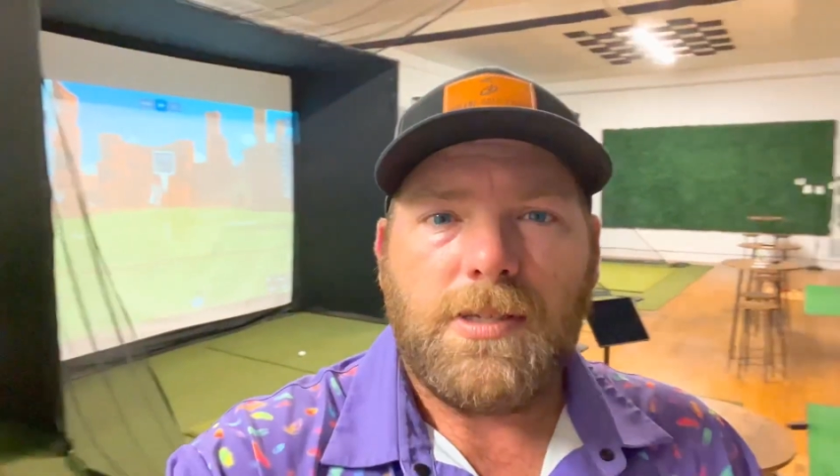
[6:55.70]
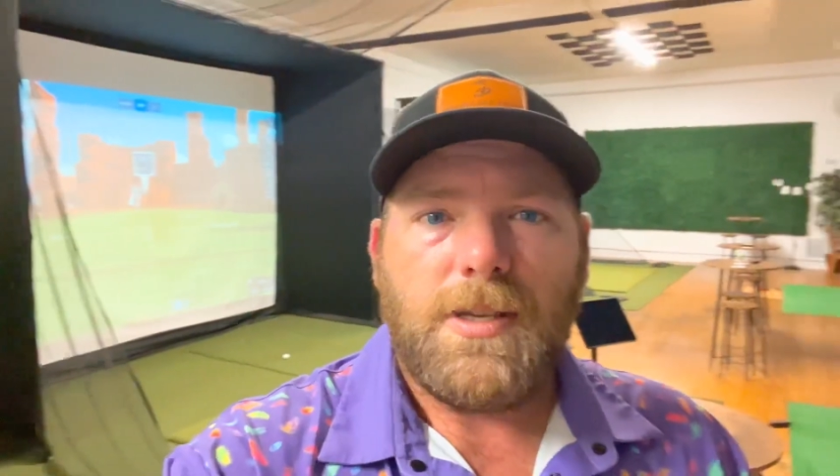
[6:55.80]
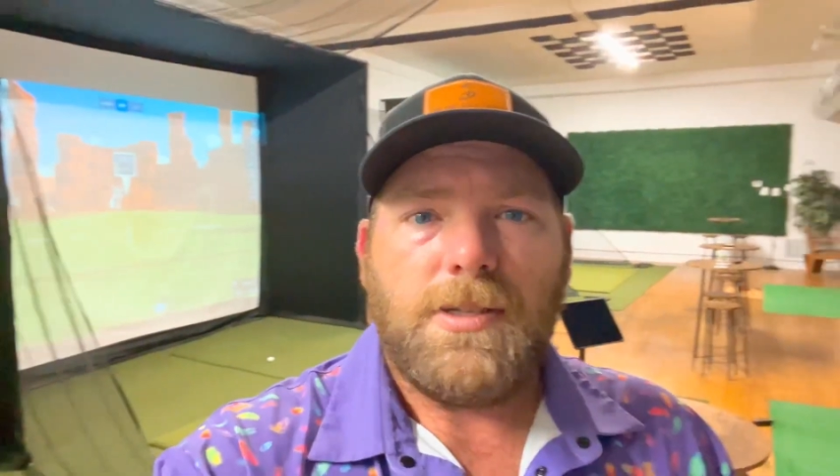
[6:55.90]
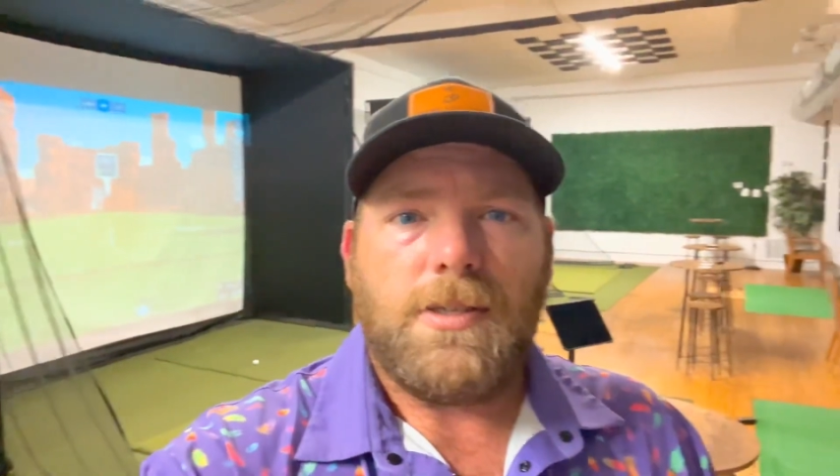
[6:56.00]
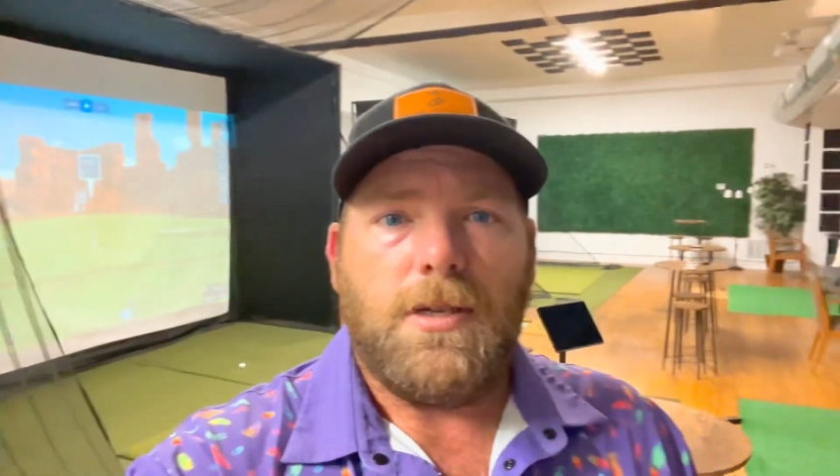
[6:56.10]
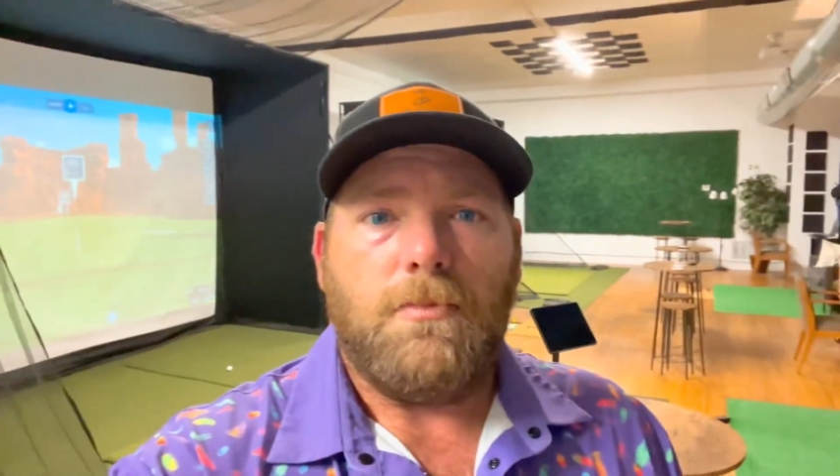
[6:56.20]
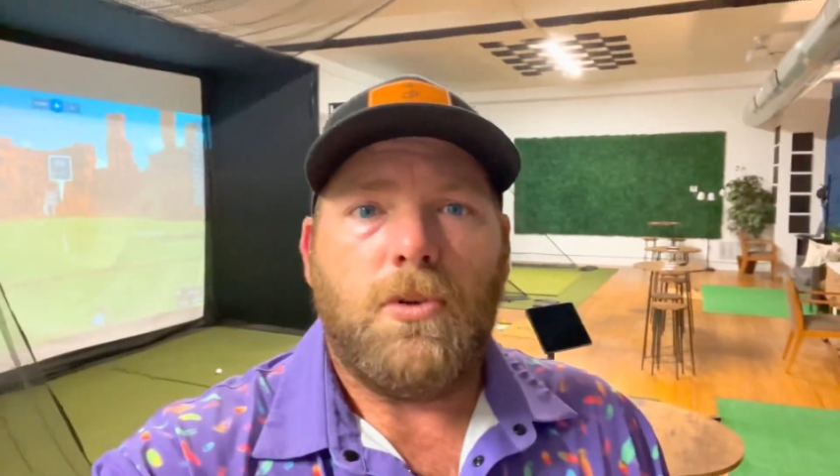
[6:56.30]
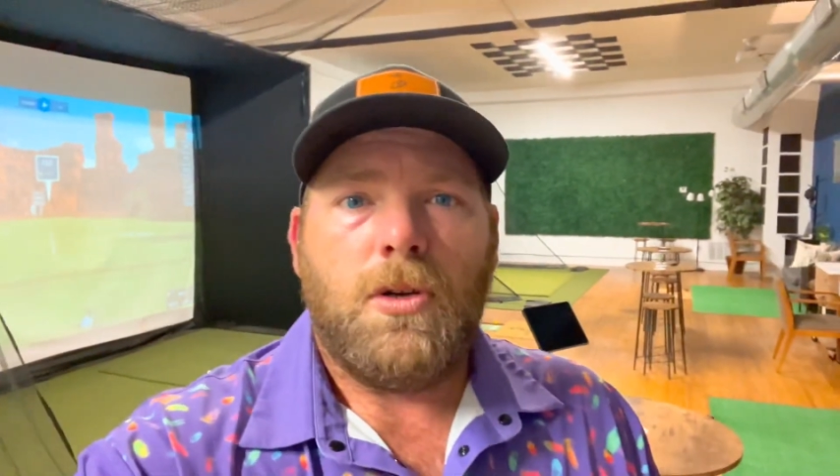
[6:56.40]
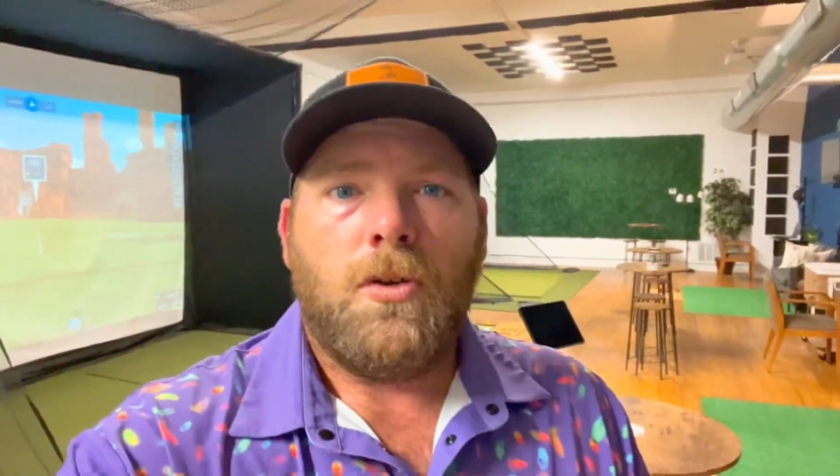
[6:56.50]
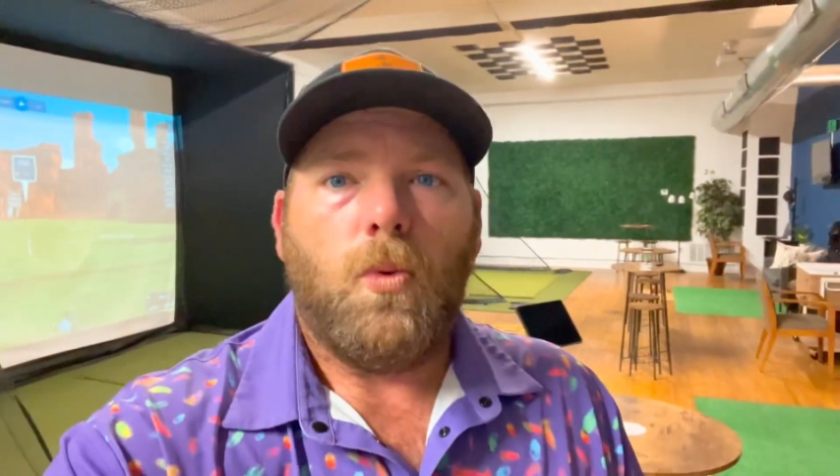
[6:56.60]
system
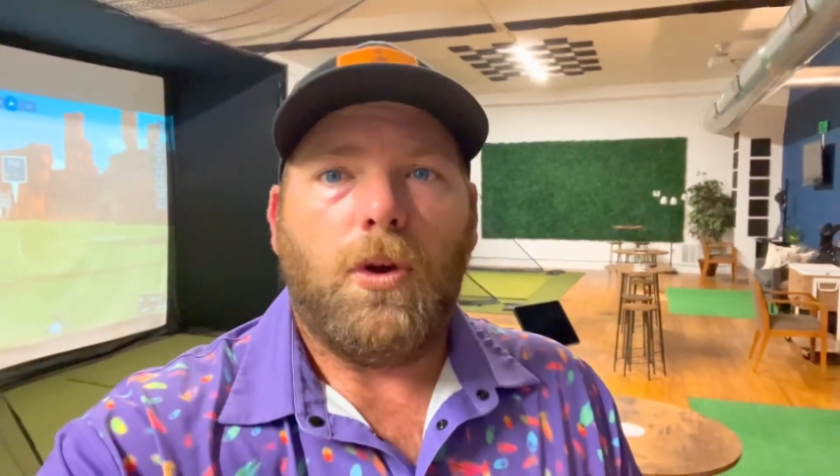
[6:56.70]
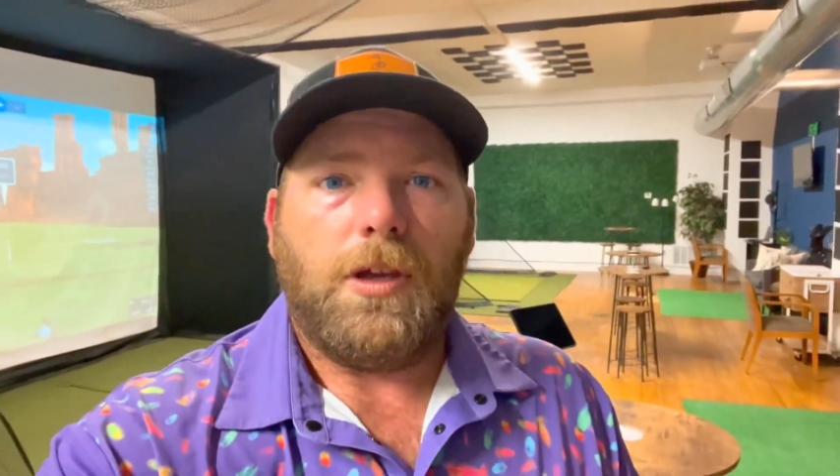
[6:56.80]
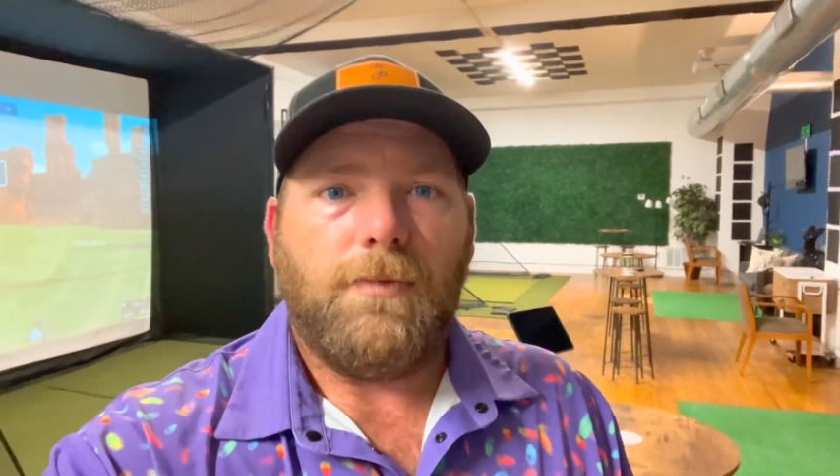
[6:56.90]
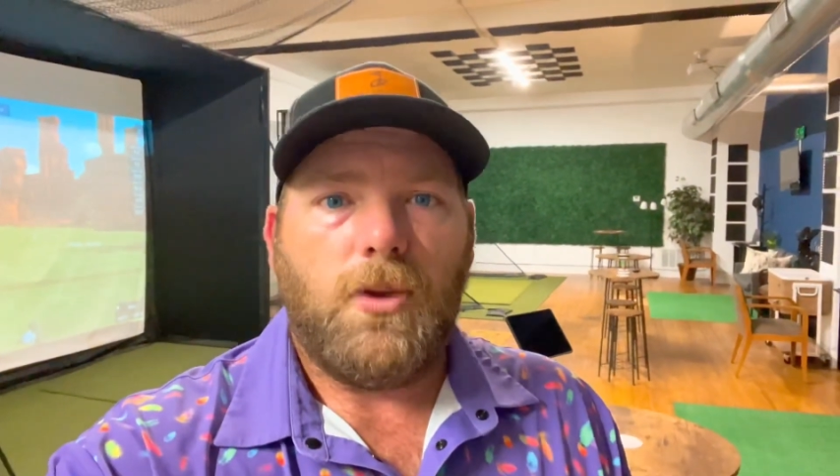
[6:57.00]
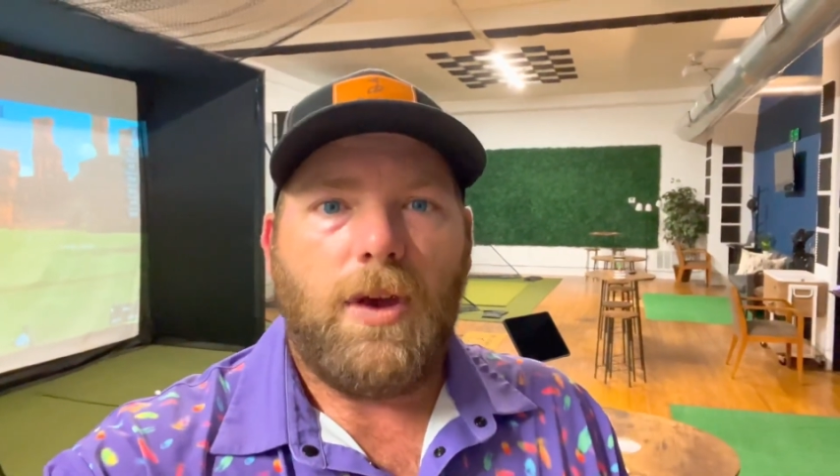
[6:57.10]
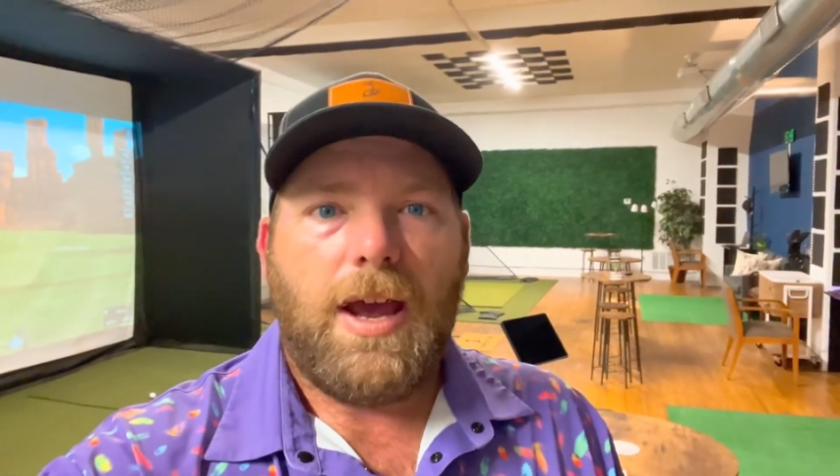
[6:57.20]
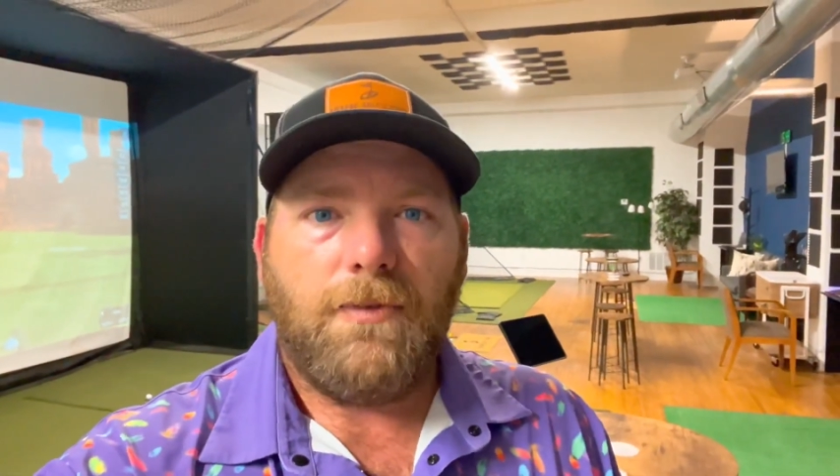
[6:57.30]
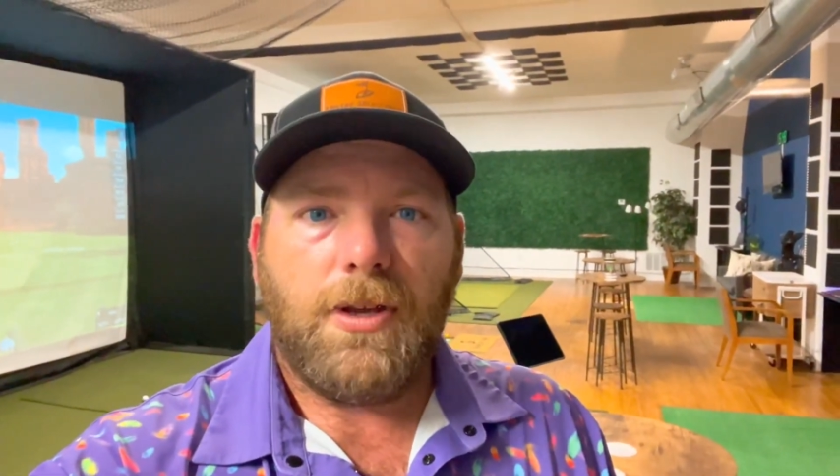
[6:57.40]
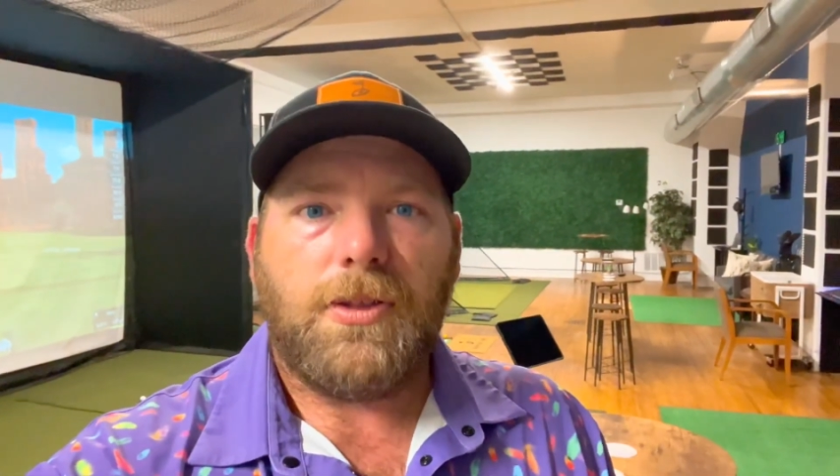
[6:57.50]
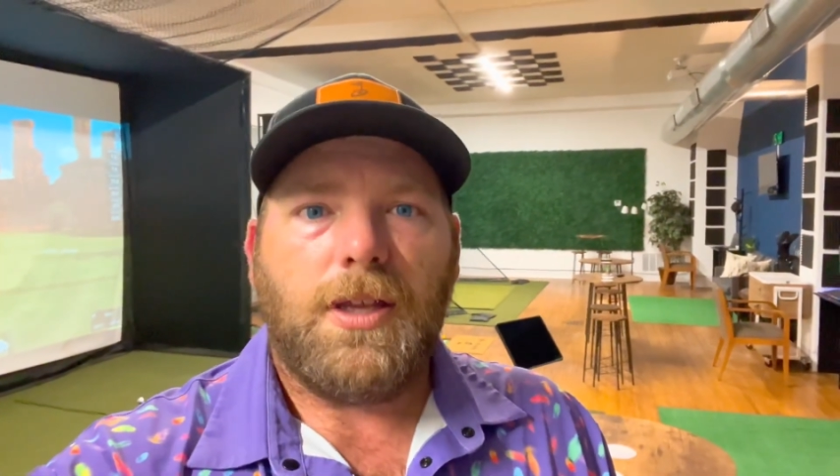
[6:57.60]
will give you
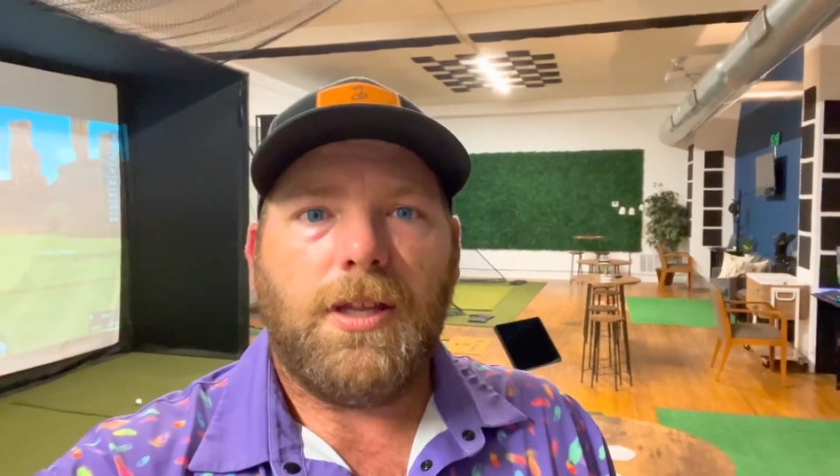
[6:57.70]
everything